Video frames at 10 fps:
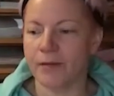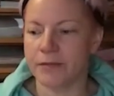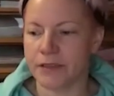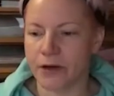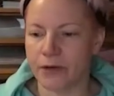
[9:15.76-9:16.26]

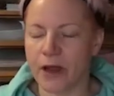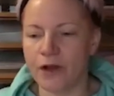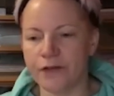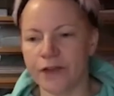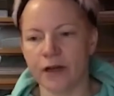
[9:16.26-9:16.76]
So
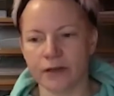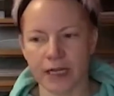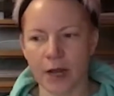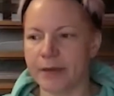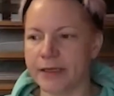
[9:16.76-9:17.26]
over the last
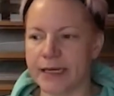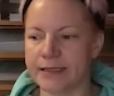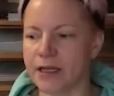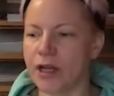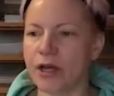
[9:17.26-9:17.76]
couple of years
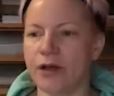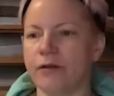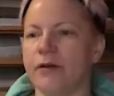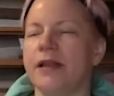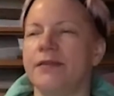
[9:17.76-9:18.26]

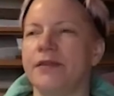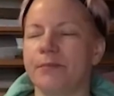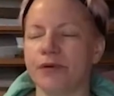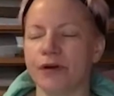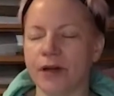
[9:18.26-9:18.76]
alone, the
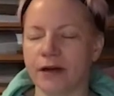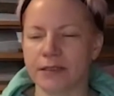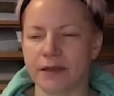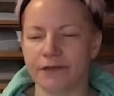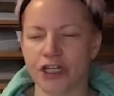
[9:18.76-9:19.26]
products
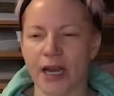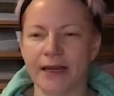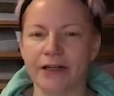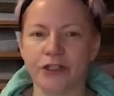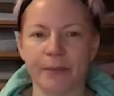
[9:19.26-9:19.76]
have
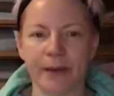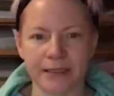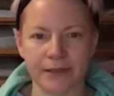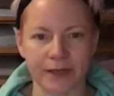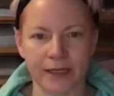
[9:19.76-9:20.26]
changed
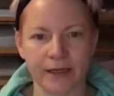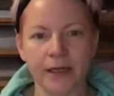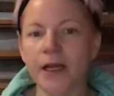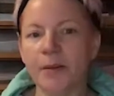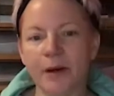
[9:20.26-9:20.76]
massively.
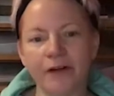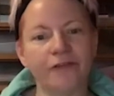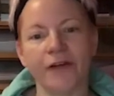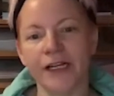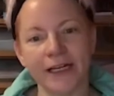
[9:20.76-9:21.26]
But funny